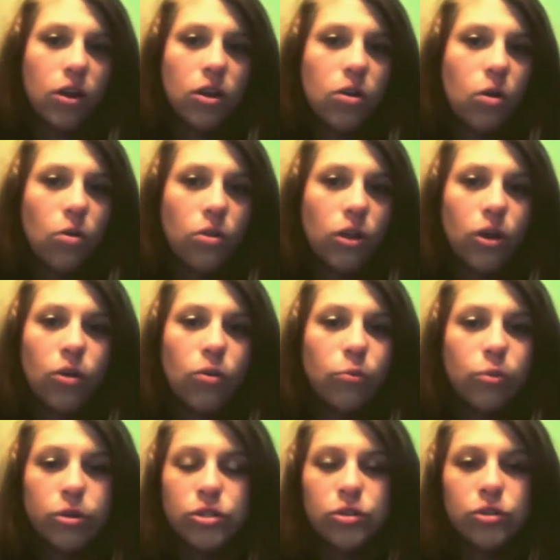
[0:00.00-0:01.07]
their own
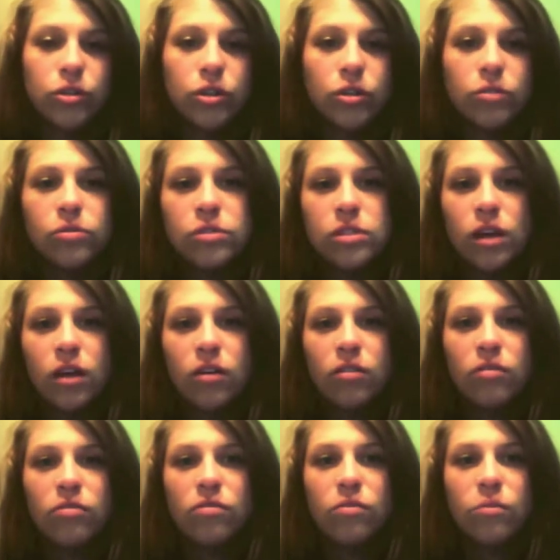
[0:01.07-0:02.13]
personal use
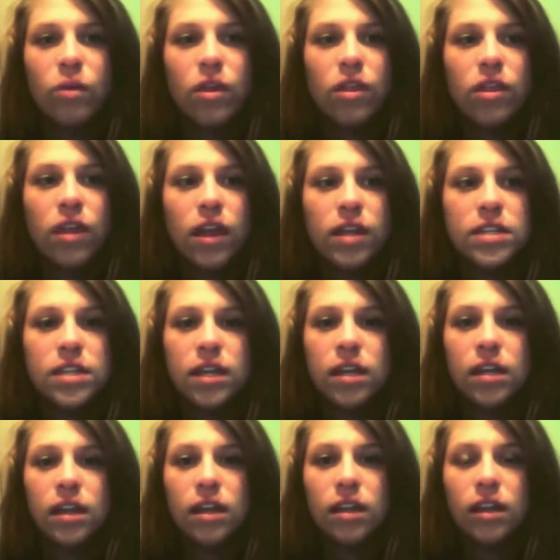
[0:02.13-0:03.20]
of what they
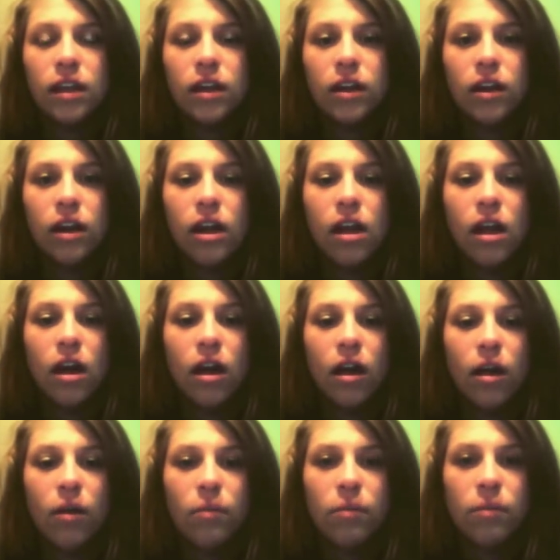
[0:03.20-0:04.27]
did in their
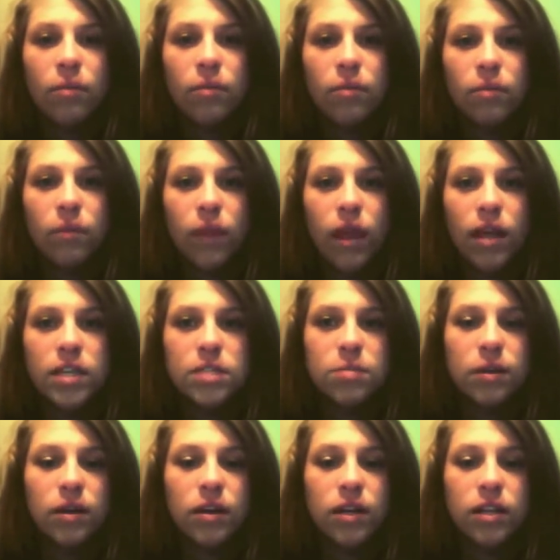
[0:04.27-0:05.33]

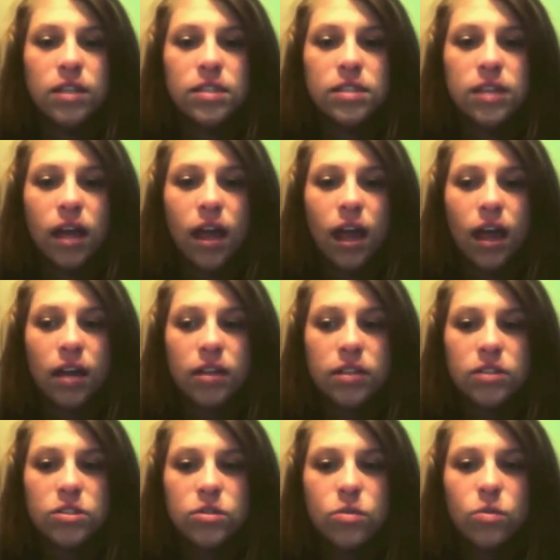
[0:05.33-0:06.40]
experience
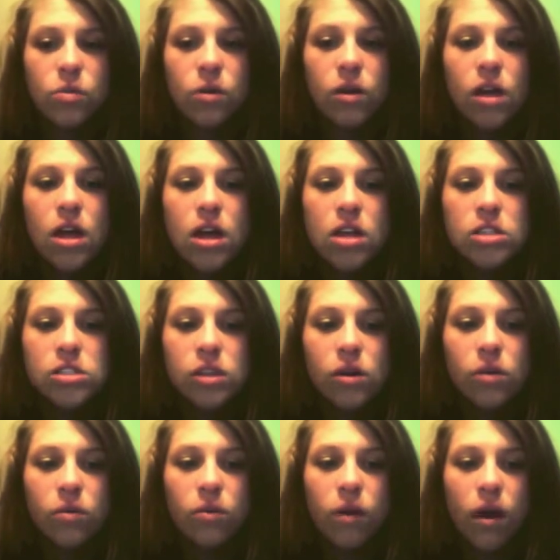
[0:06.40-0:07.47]
at school.
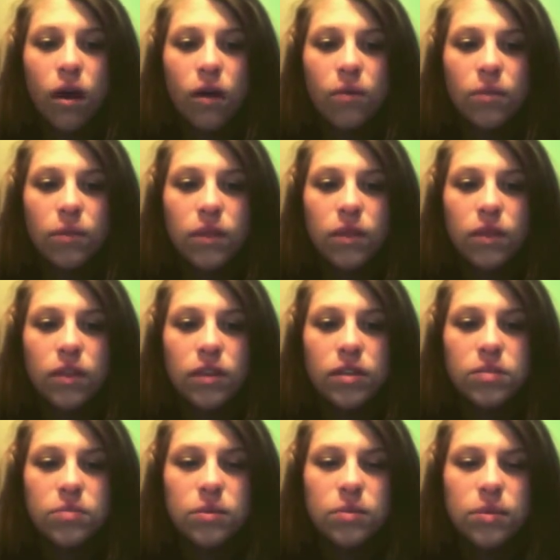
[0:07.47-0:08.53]
So
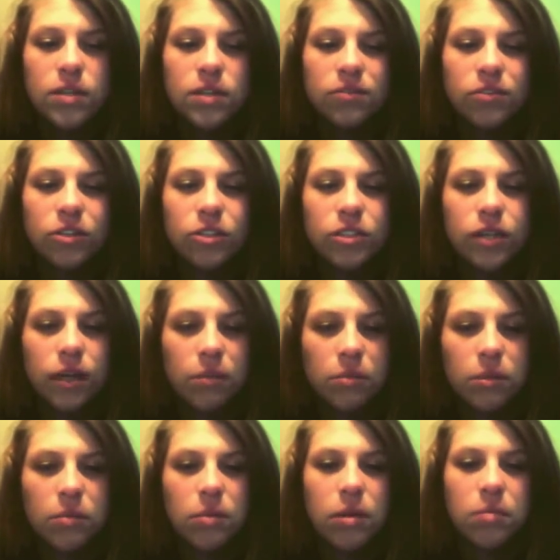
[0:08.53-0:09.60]
this would be difficult to
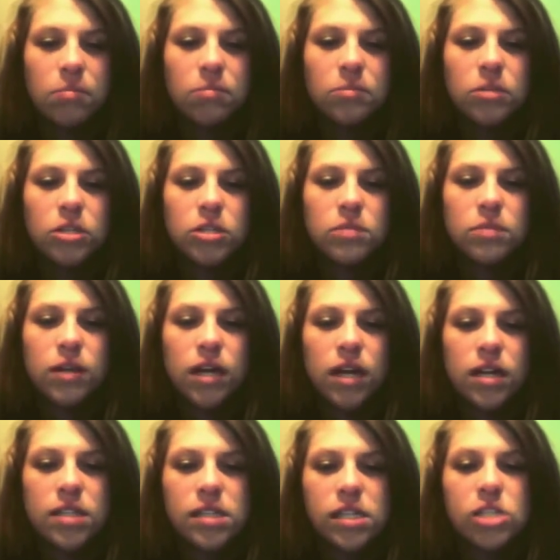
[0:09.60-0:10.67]
implement just
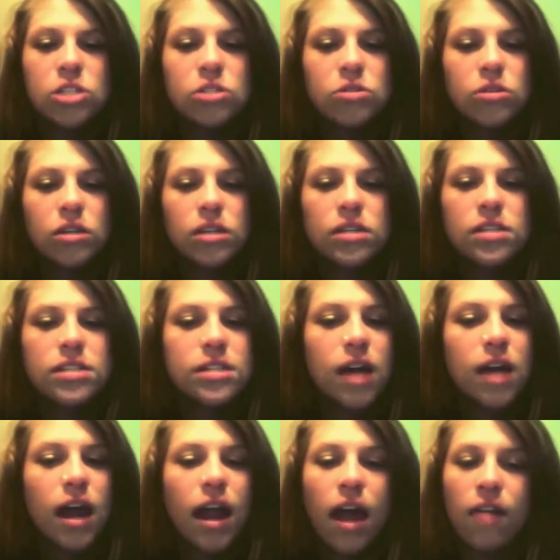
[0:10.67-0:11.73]
because each student does
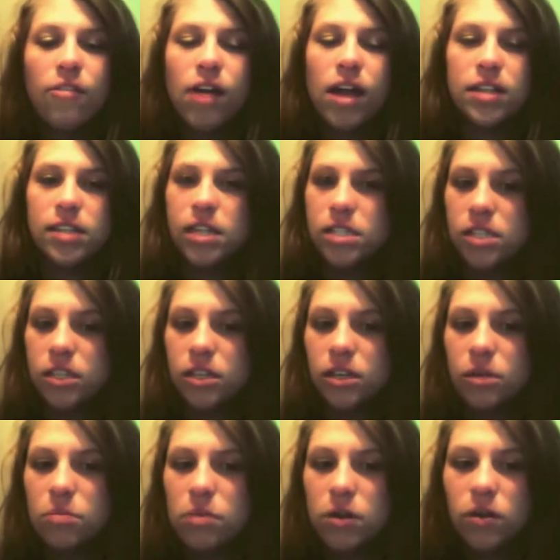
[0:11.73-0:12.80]
not have access to the
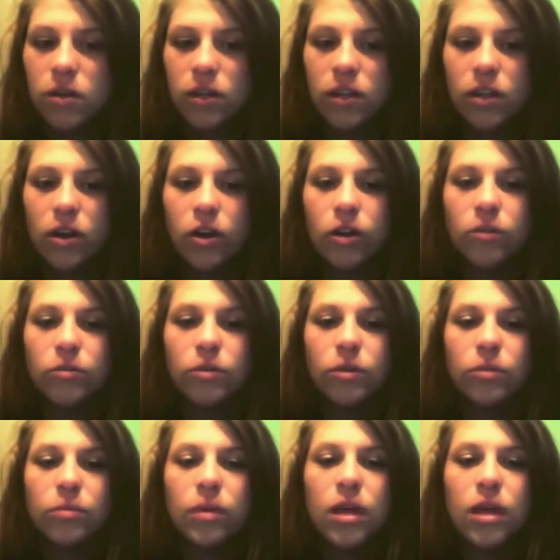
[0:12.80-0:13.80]
computer in the art room,